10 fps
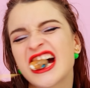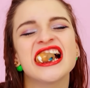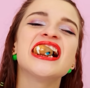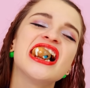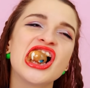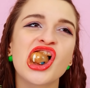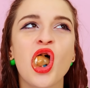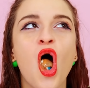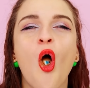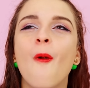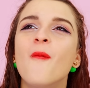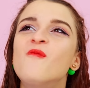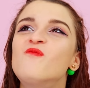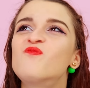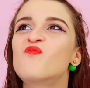Jane finally eats
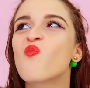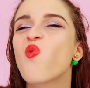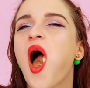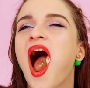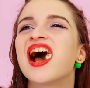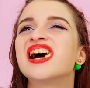something tasty, and